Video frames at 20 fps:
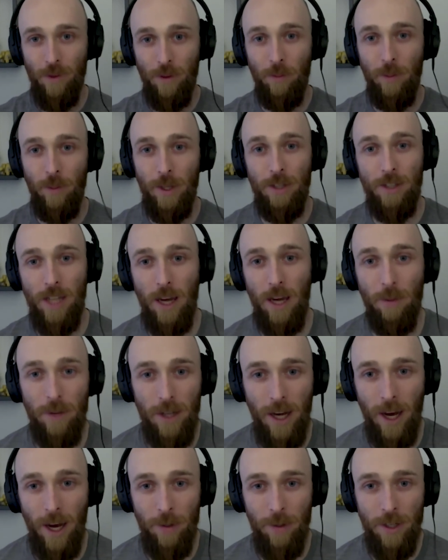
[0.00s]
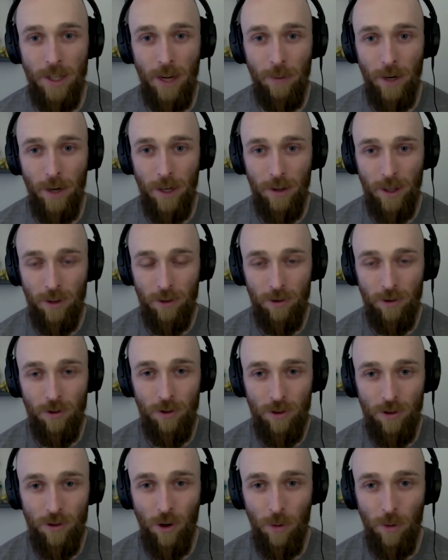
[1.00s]
the busy em- epidemic like there's
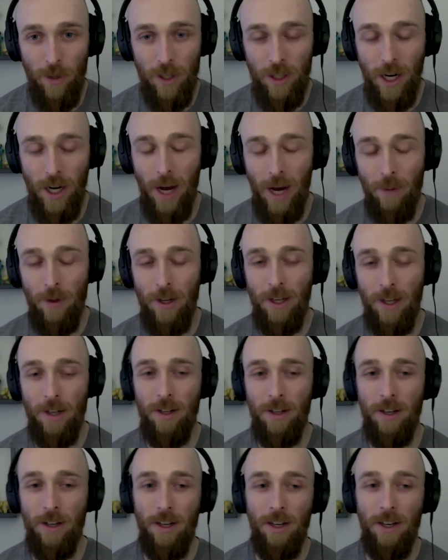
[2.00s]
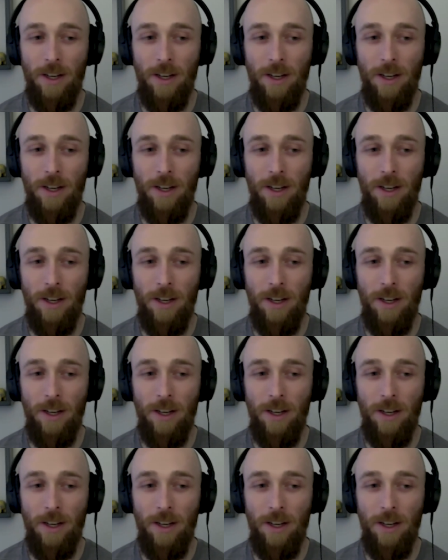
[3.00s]
just so much happening